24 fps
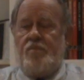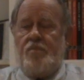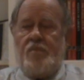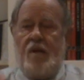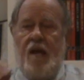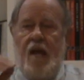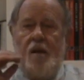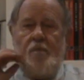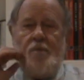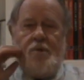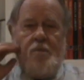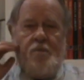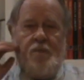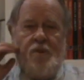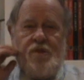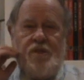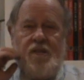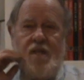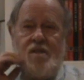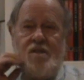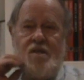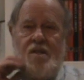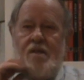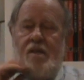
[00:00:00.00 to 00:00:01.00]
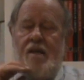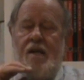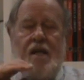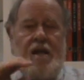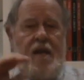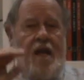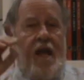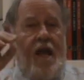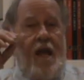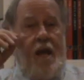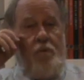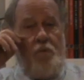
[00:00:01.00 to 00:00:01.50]
Hamilton persisted
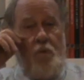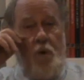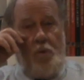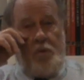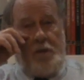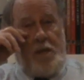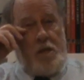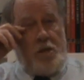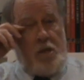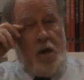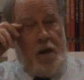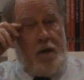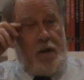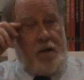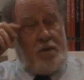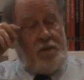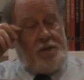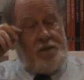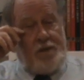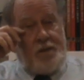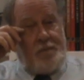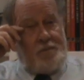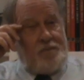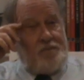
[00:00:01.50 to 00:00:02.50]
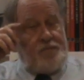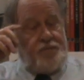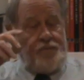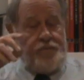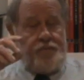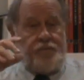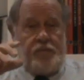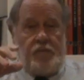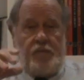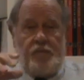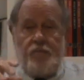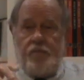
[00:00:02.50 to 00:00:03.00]
and wrote these articles.
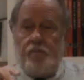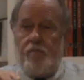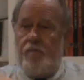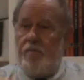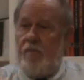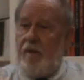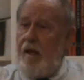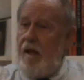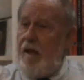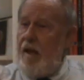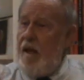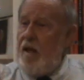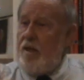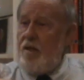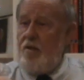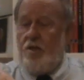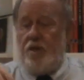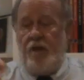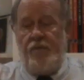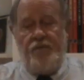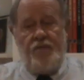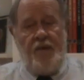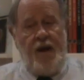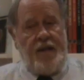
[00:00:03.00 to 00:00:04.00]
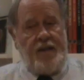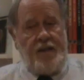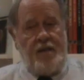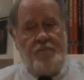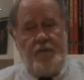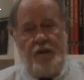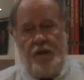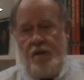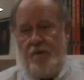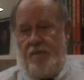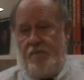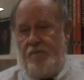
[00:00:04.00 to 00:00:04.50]
And you can find them.
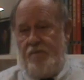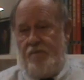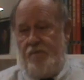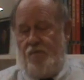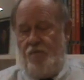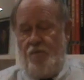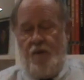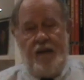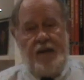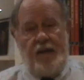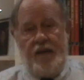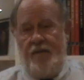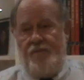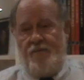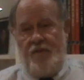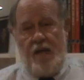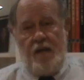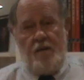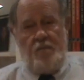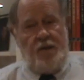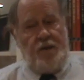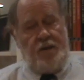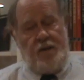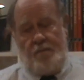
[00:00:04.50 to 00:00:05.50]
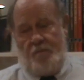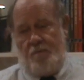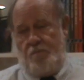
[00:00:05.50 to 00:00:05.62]
They're readily available in a